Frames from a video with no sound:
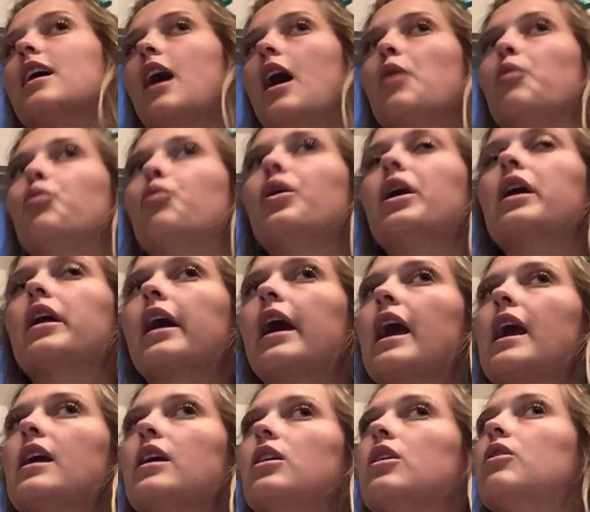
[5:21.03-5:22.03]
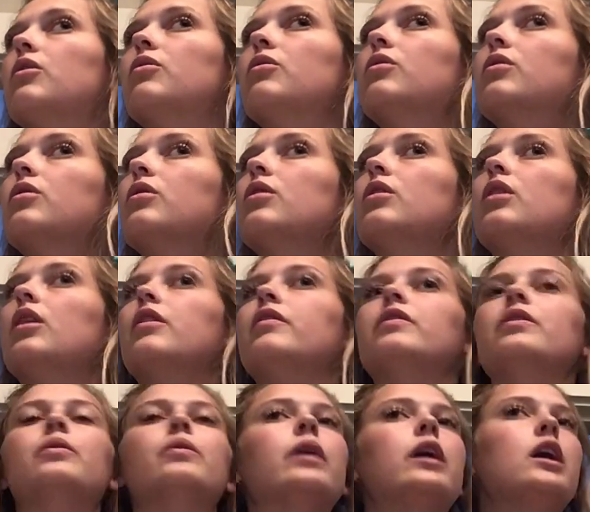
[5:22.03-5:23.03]
I will hate you if
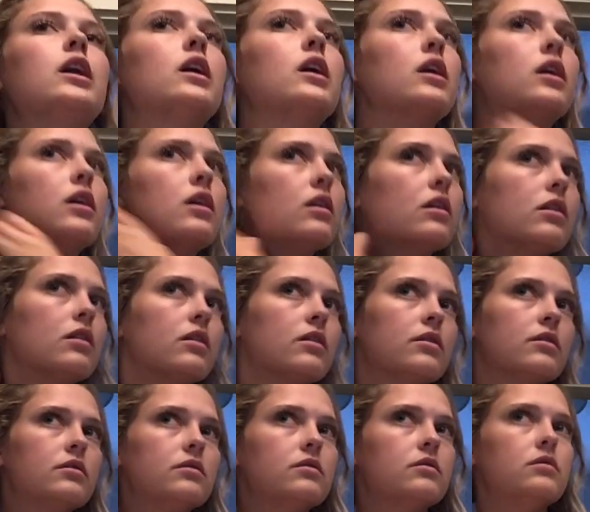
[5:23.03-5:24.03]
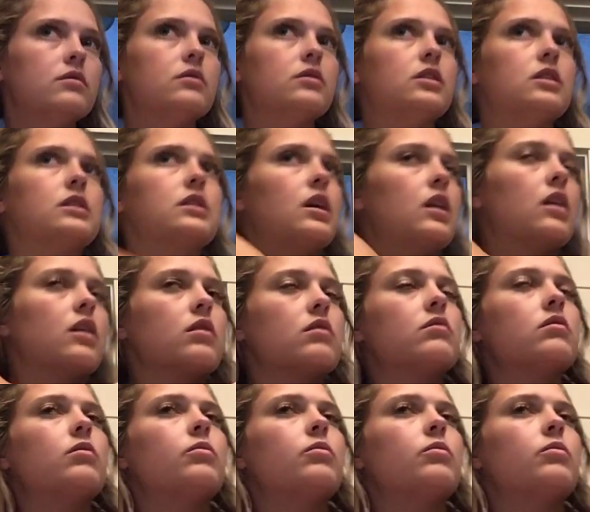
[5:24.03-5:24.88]
you hate it. Just kidding.